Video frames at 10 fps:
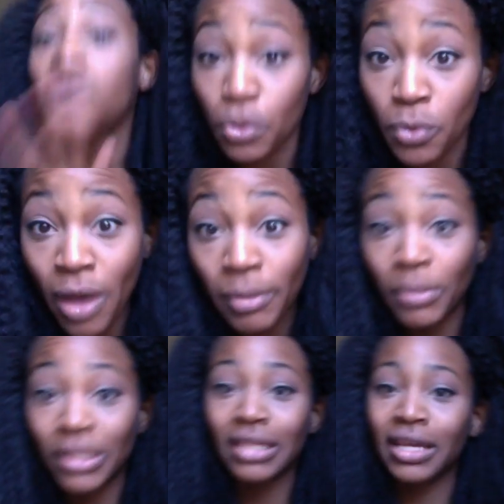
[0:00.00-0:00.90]
group of white
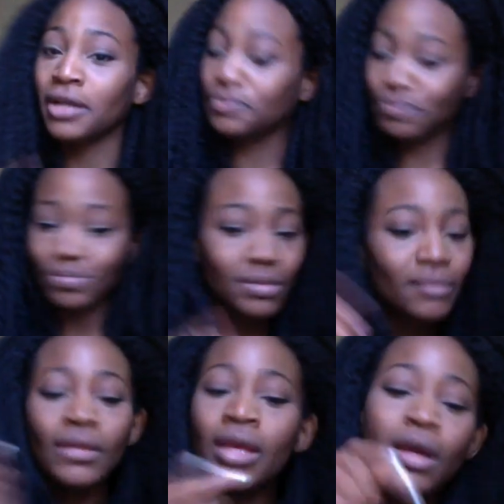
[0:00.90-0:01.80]
people in there.
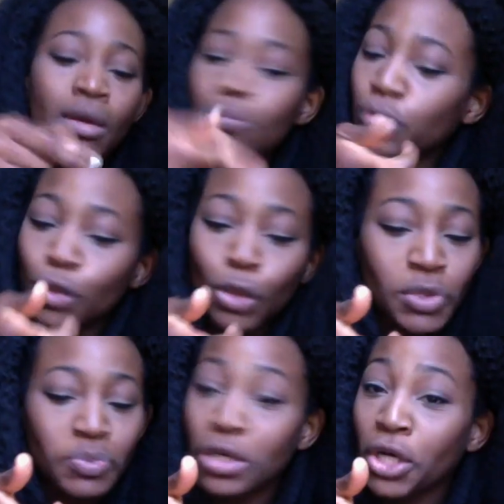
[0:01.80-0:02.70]
Dude
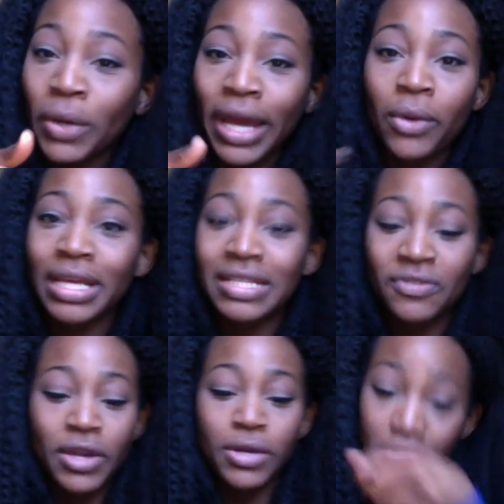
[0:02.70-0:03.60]
was putting cocaine on his
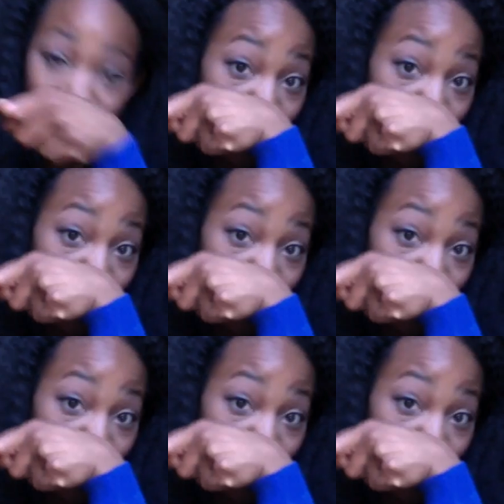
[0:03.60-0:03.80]
finger, just.